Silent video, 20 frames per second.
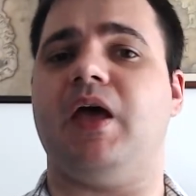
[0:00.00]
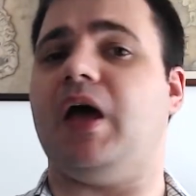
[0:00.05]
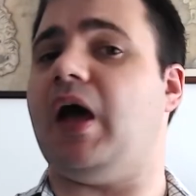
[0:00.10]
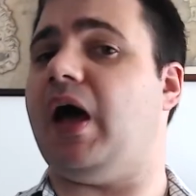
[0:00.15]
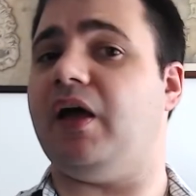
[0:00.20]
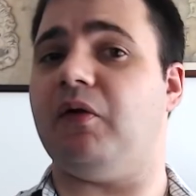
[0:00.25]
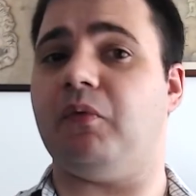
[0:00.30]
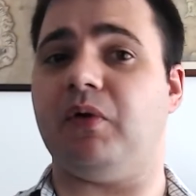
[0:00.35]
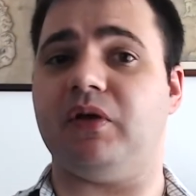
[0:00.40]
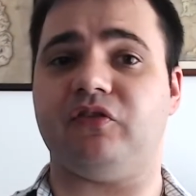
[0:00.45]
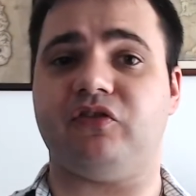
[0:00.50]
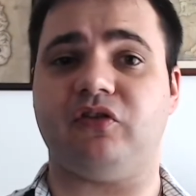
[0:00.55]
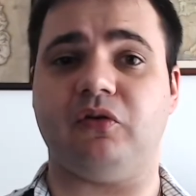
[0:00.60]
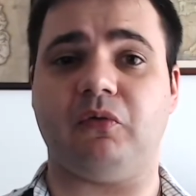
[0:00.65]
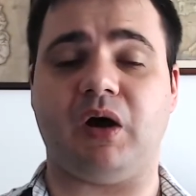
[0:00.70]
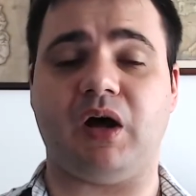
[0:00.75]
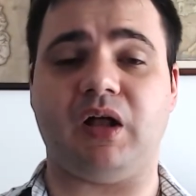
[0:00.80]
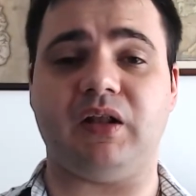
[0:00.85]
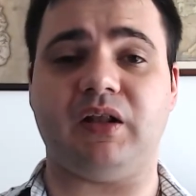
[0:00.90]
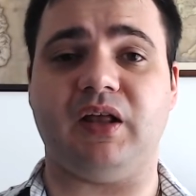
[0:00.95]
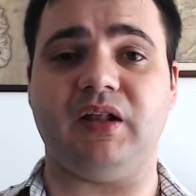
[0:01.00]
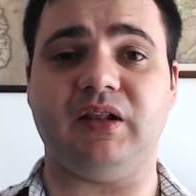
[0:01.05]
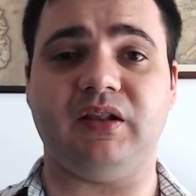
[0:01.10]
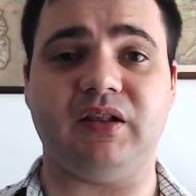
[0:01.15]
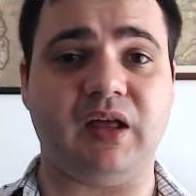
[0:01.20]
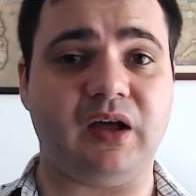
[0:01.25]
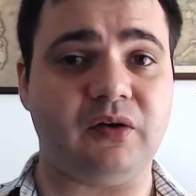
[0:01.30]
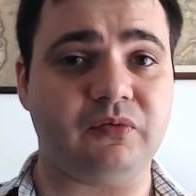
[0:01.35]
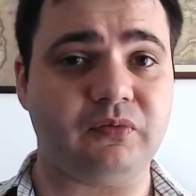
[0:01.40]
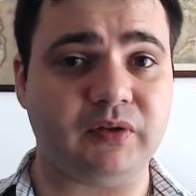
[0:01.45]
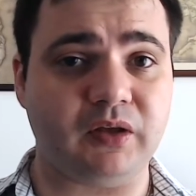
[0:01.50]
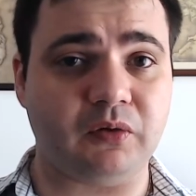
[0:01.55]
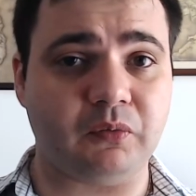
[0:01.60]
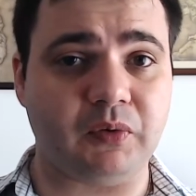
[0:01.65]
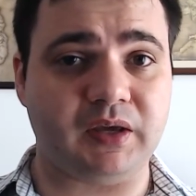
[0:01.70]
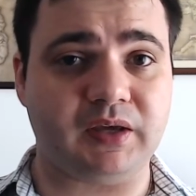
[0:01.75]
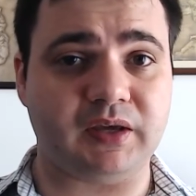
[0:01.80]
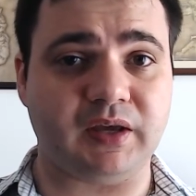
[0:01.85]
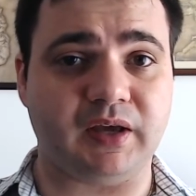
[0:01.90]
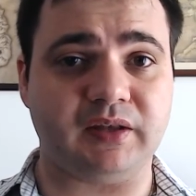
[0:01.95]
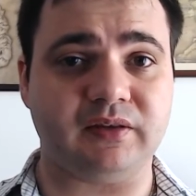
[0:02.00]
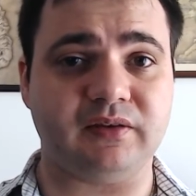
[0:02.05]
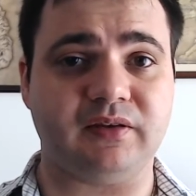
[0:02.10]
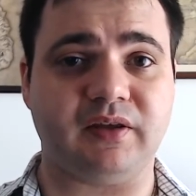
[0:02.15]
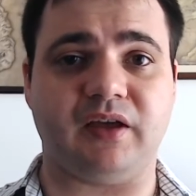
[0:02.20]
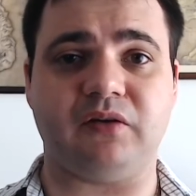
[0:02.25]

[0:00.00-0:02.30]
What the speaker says: I wish you all a lovely weekend,